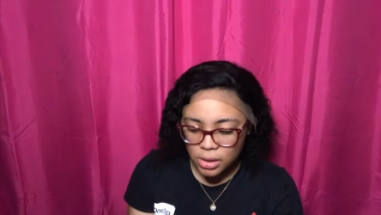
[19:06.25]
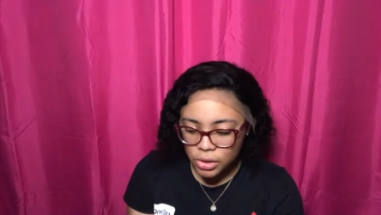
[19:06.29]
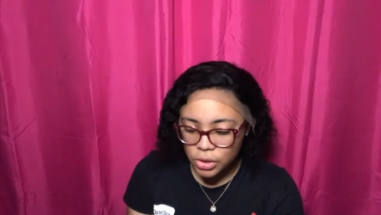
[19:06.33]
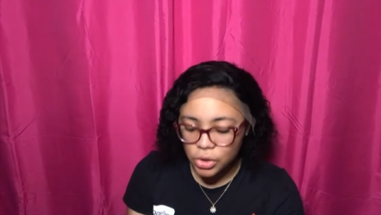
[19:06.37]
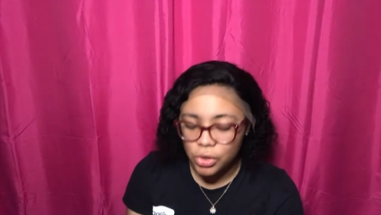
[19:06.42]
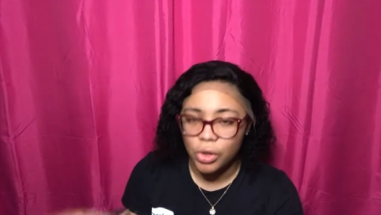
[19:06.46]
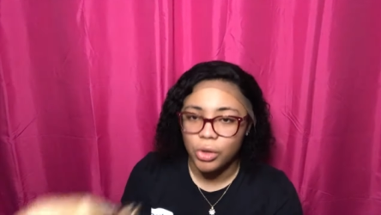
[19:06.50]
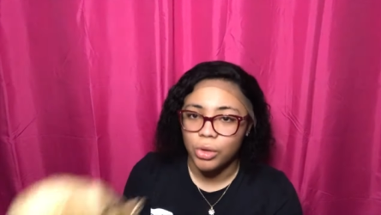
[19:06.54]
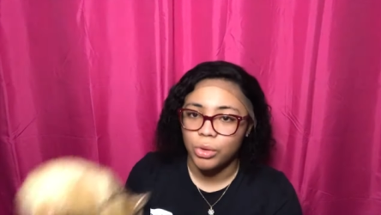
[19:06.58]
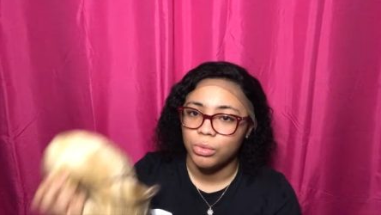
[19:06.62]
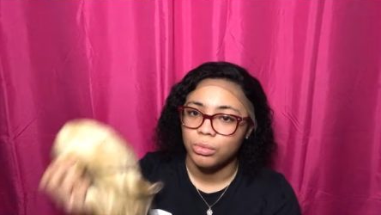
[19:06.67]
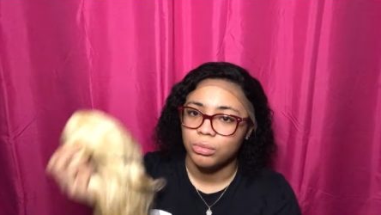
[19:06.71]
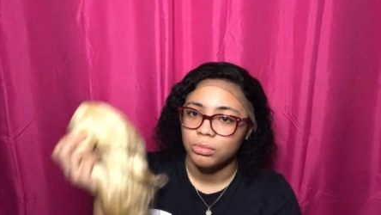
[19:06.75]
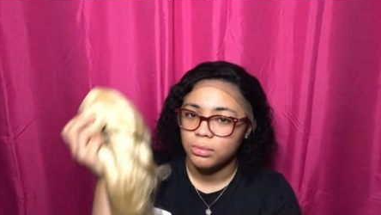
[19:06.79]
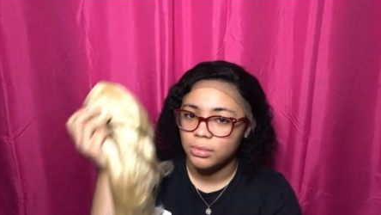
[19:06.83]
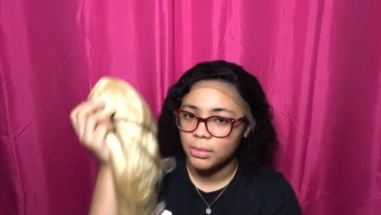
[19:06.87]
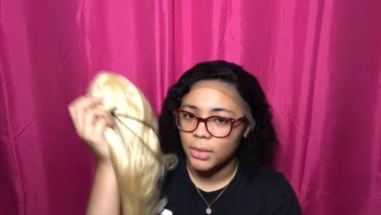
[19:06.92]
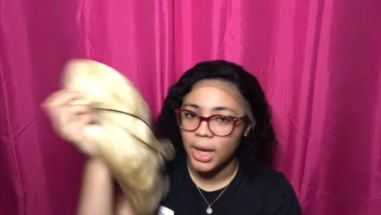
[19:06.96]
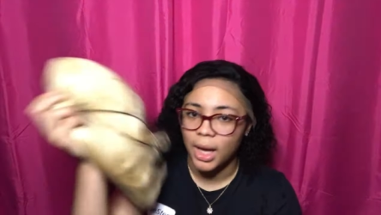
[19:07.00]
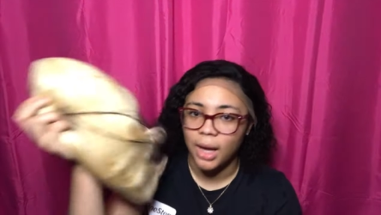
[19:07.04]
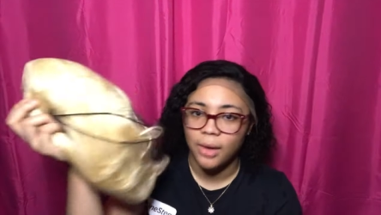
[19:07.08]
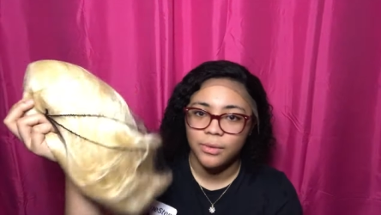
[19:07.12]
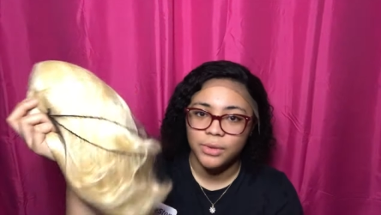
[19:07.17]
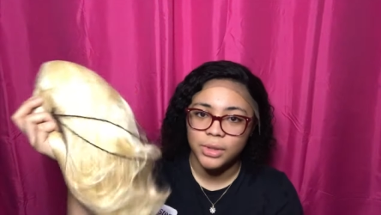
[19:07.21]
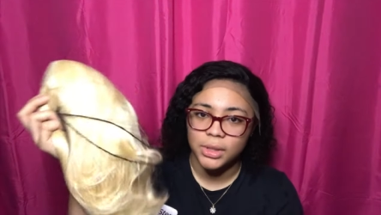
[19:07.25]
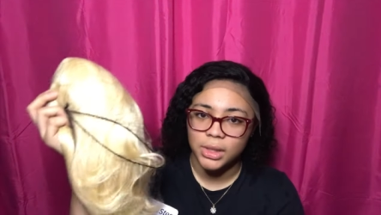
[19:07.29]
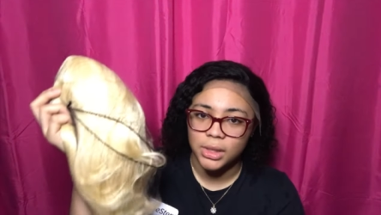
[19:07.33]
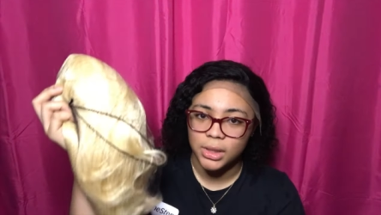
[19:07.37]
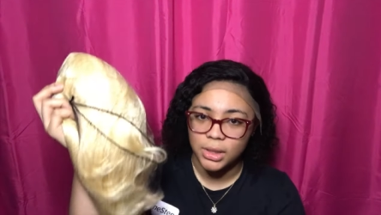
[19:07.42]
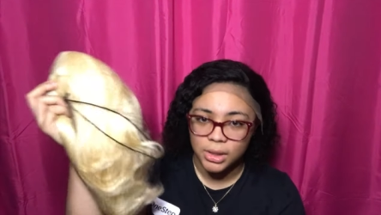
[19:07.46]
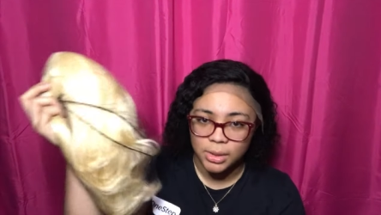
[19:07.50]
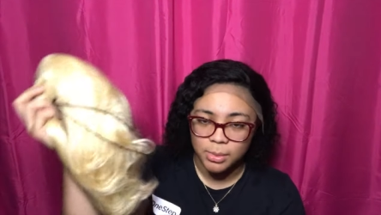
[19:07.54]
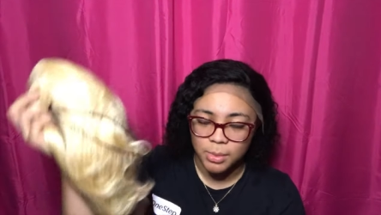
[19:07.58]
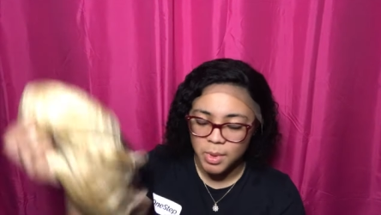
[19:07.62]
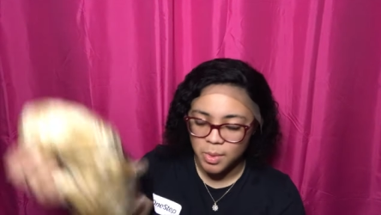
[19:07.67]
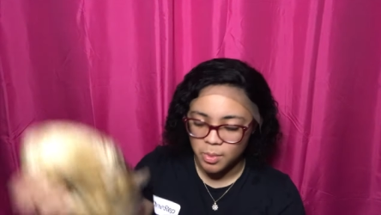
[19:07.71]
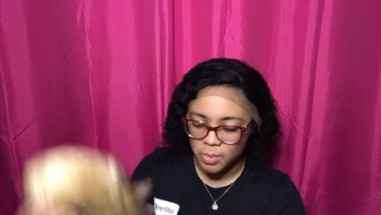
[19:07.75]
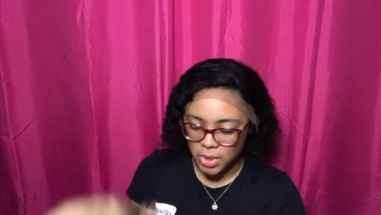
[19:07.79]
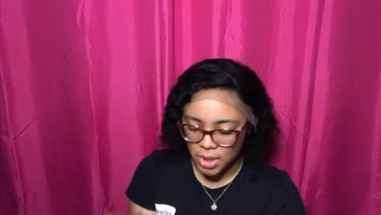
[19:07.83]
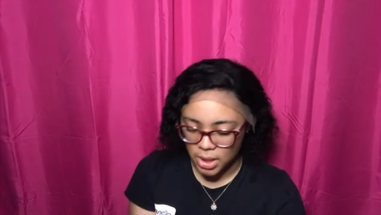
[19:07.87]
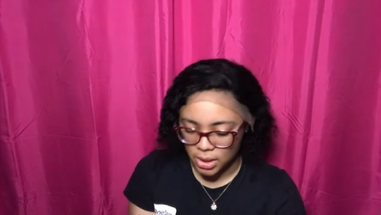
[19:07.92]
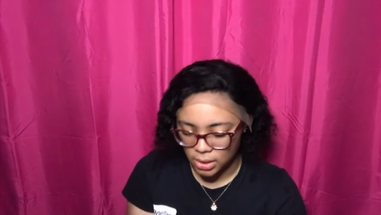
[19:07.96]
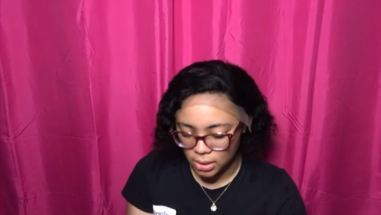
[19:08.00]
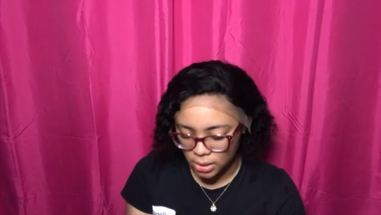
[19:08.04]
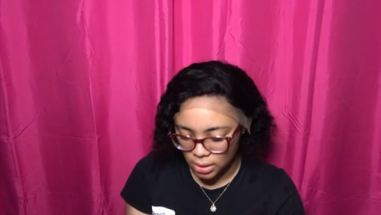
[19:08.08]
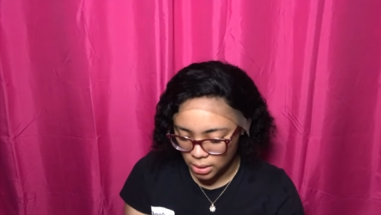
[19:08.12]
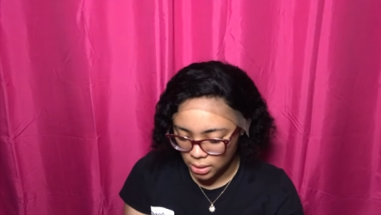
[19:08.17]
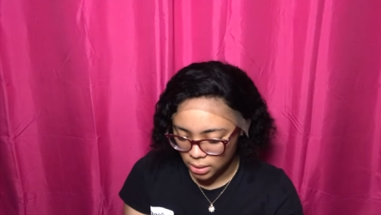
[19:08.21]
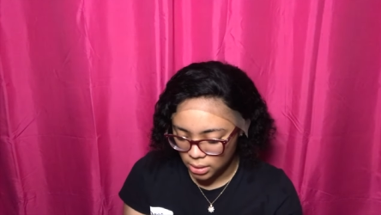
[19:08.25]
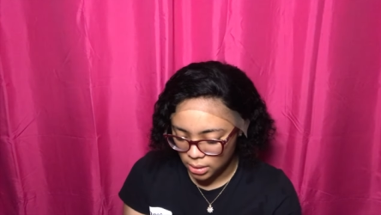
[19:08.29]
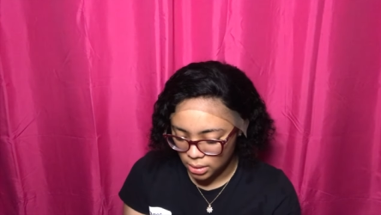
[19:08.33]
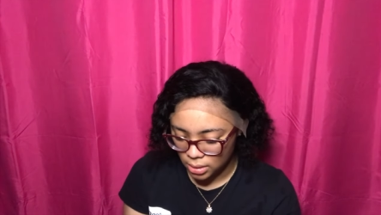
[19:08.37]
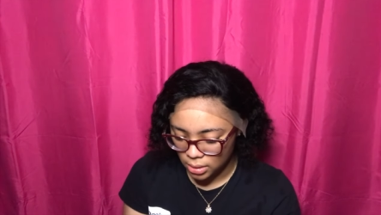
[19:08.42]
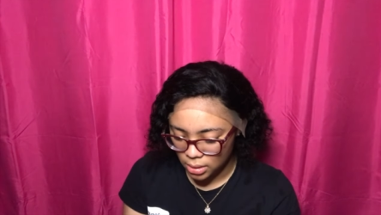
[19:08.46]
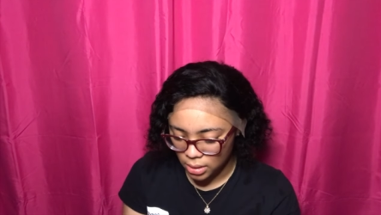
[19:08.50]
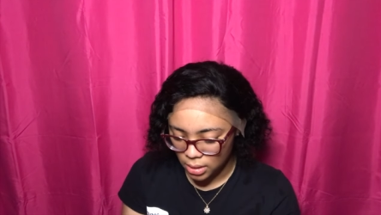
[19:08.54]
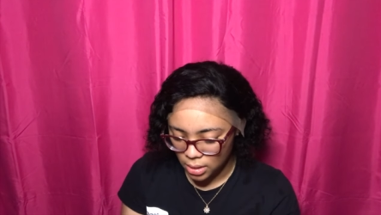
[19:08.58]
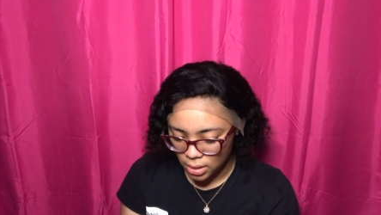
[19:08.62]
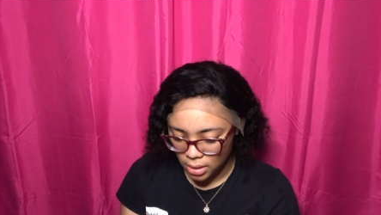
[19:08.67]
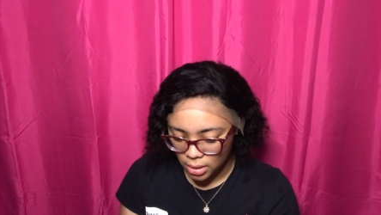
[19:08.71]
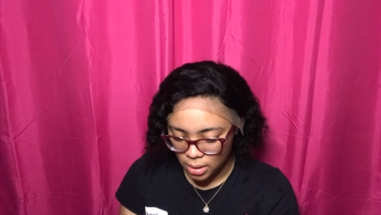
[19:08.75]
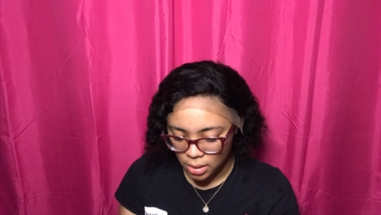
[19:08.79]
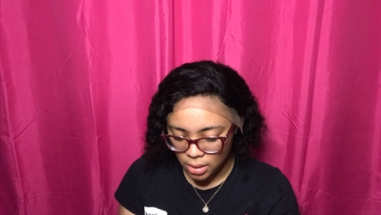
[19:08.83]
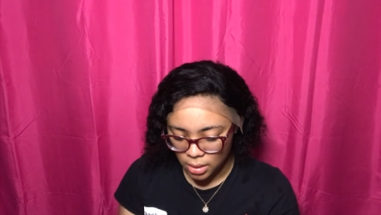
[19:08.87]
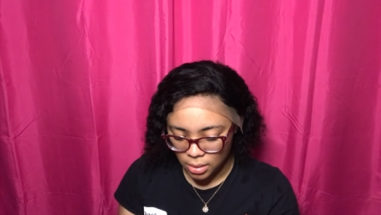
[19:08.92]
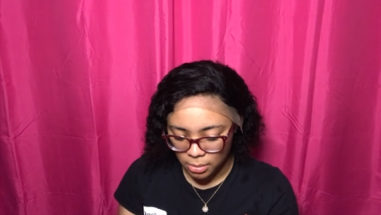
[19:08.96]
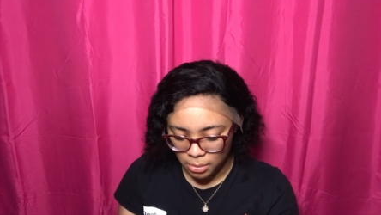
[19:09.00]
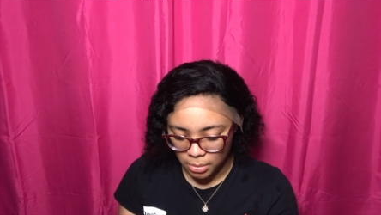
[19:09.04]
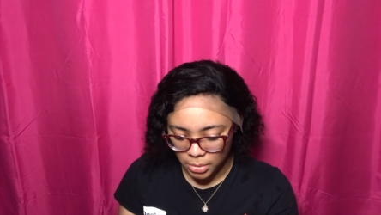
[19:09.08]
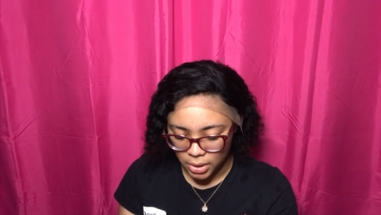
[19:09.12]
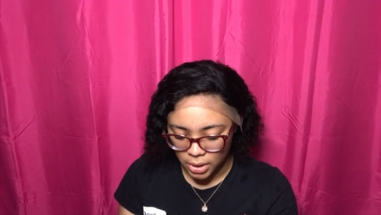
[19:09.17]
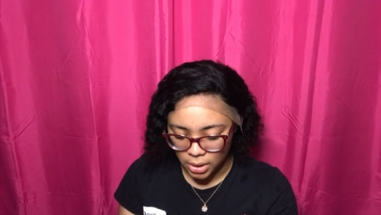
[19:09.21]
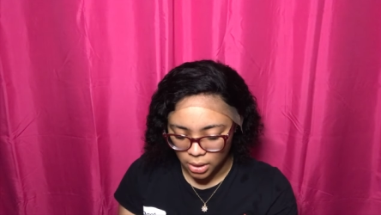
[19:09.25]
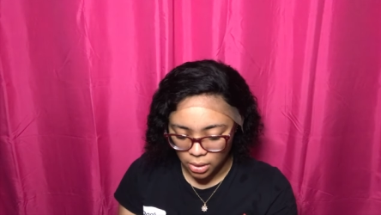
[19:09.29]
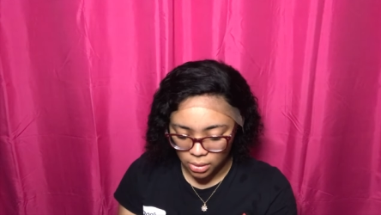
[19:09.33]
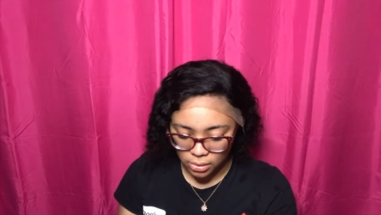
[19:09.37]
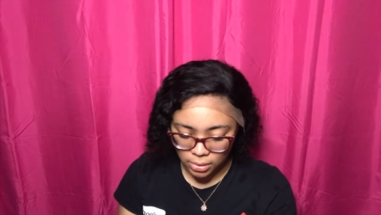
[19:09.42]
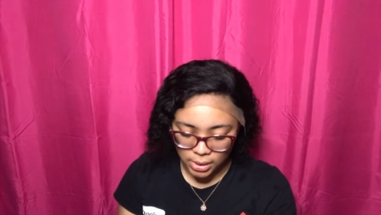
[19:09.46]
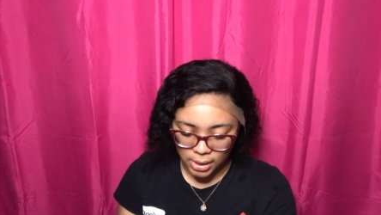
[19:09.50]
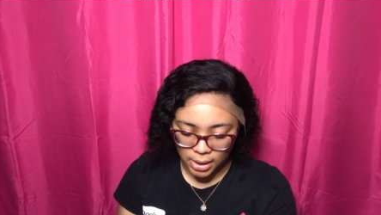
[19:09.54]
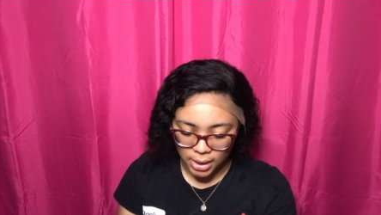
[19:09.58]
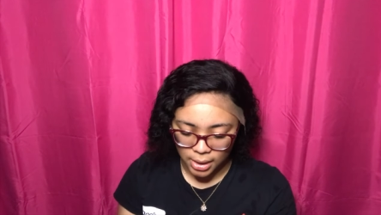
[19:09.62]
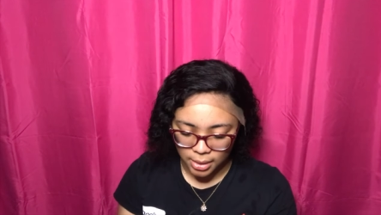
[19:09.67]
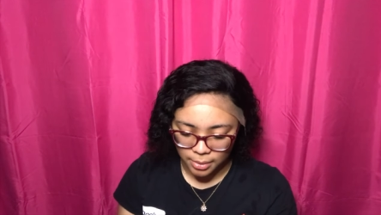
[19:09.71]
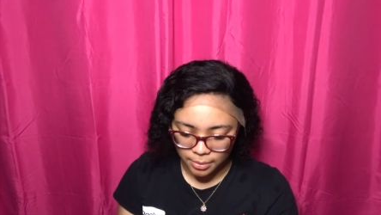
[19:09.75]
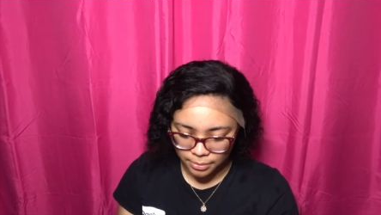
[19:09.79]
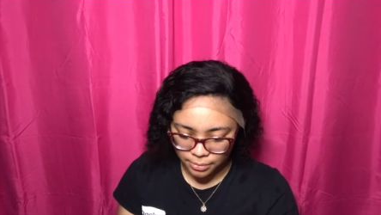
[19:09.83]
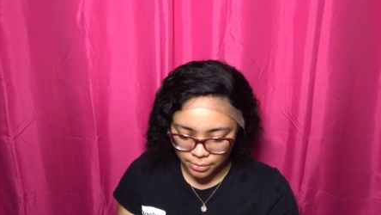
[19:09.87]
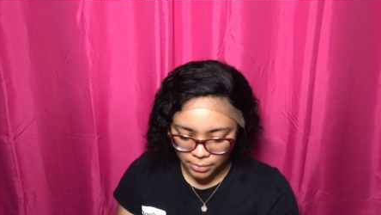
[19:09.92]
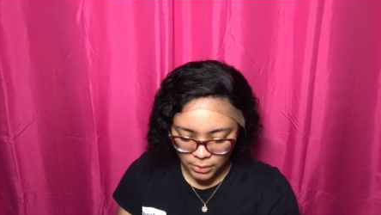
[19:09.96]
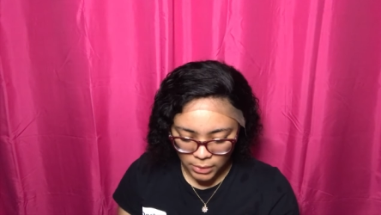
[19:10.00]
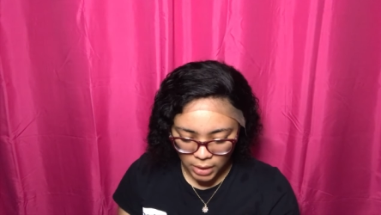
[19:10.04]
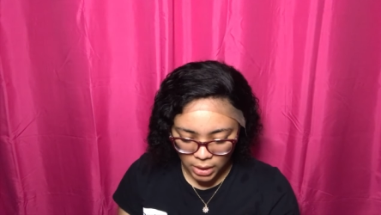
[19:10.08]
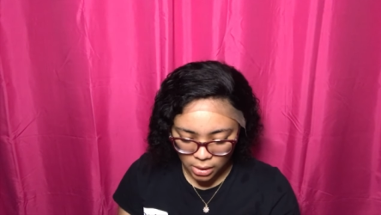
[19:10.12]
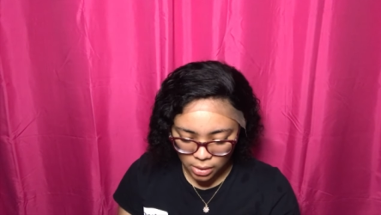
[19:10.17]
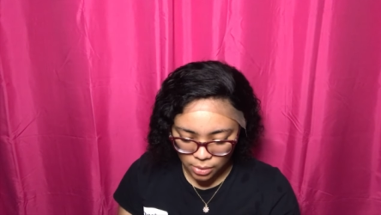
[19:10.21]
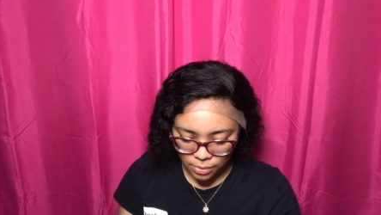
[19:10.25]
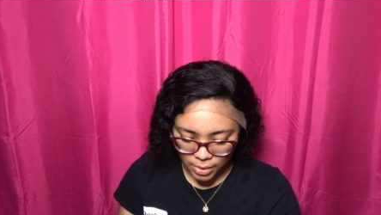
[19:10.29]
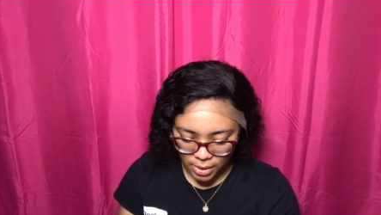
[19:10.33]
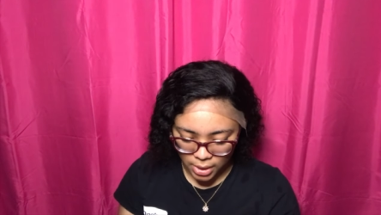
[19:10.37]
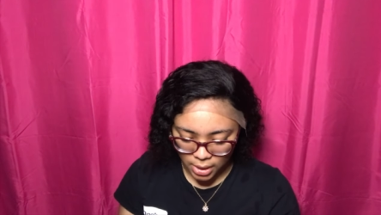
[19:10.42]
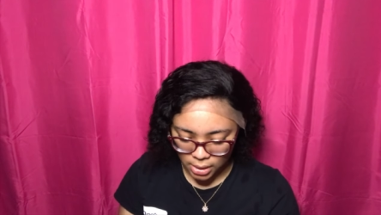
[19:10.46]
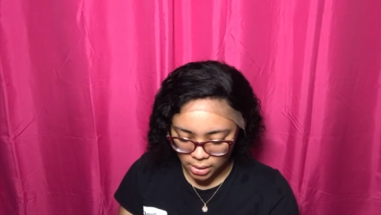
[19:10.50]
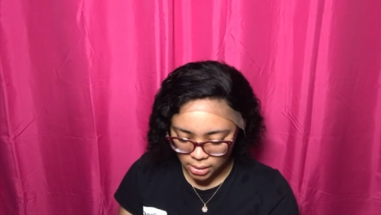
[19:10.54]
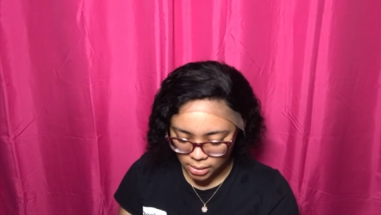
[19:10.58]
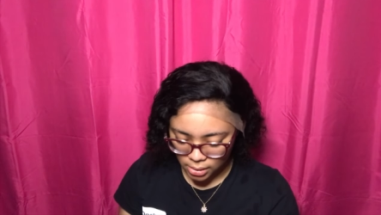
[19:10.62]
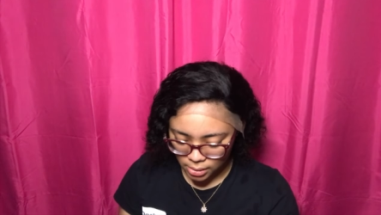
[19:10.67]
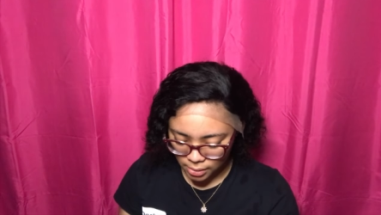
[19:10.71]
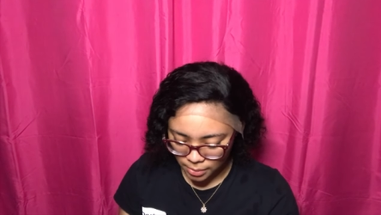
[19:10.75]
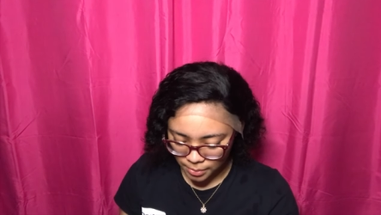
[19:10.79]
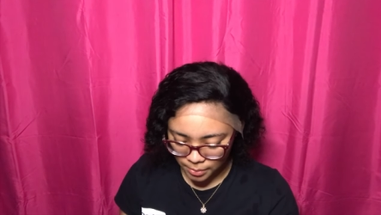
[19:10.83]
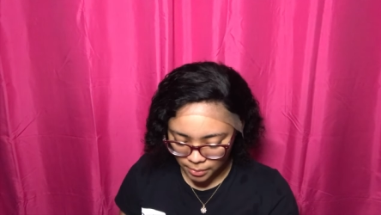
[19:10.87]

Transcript: so obviously this been processed but okay anyways